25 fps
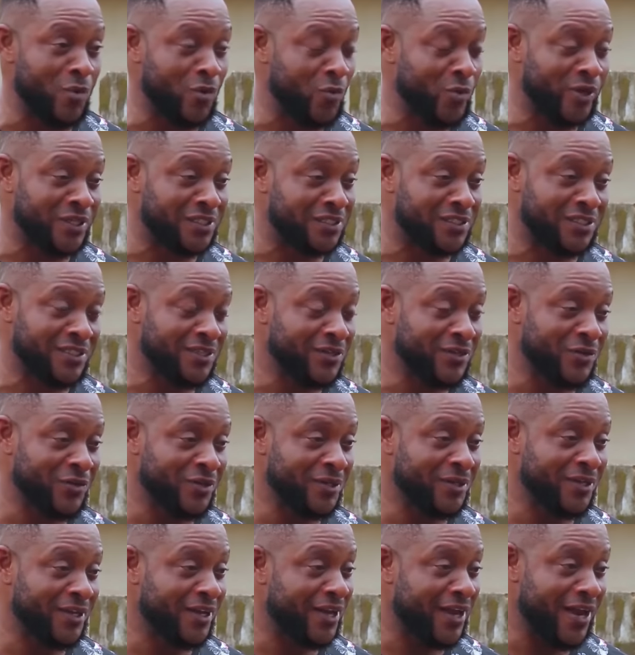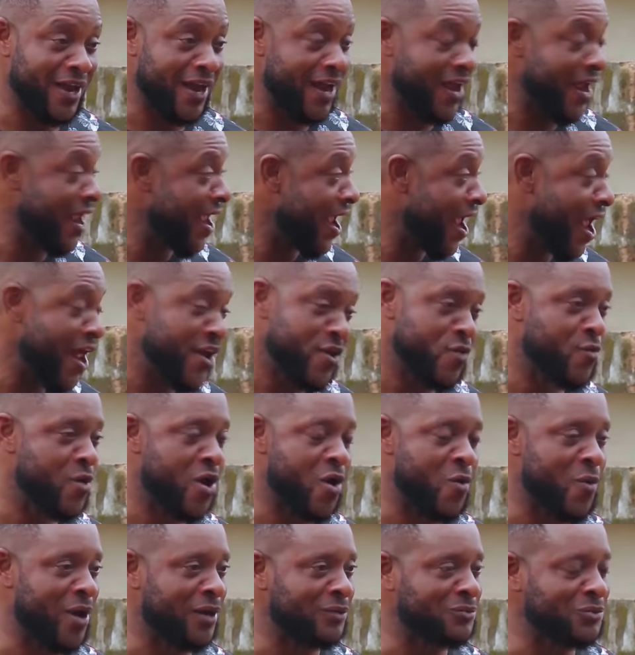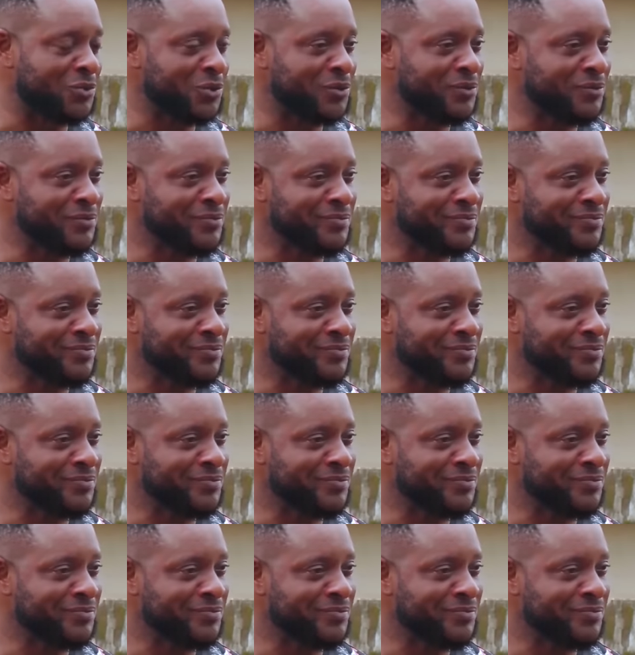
or more wet anywhere around.